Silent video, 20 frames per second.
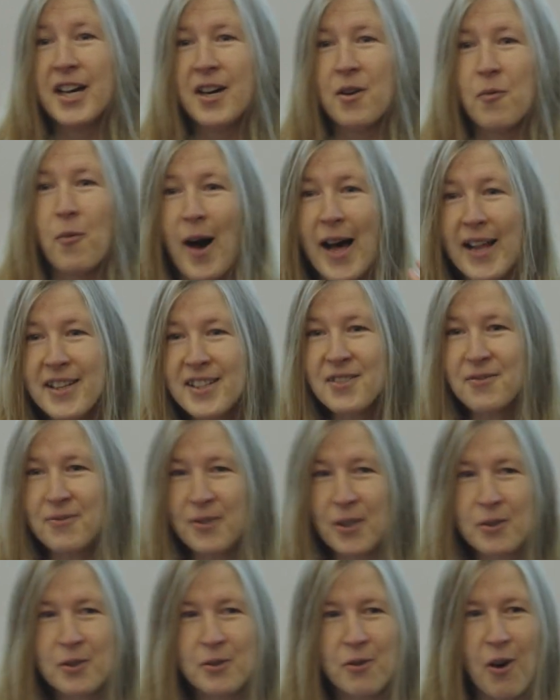
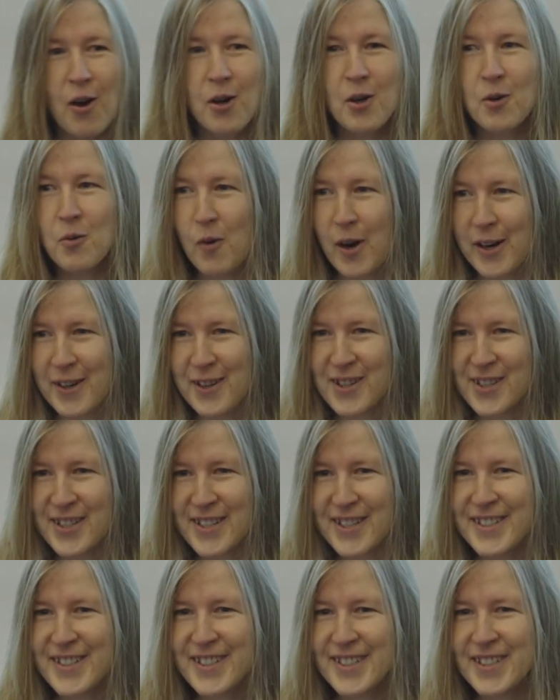wonderful Grok
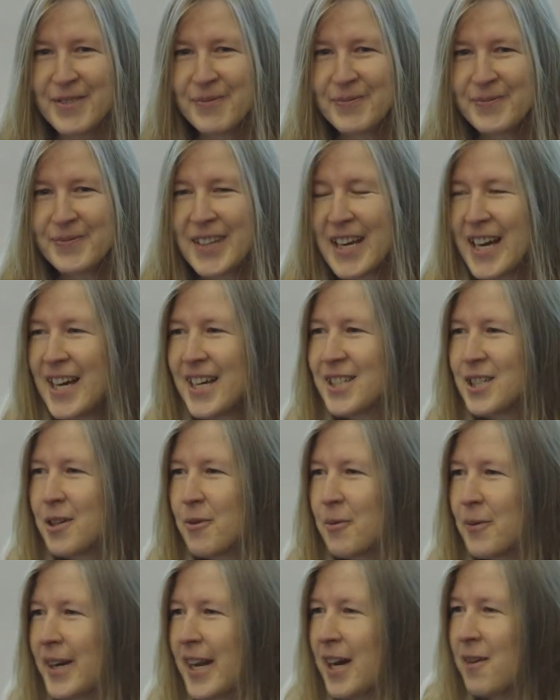worksheets.
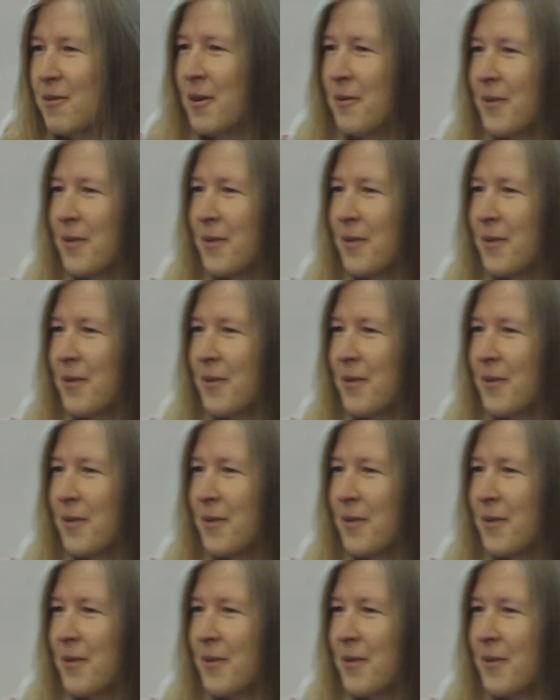So whenever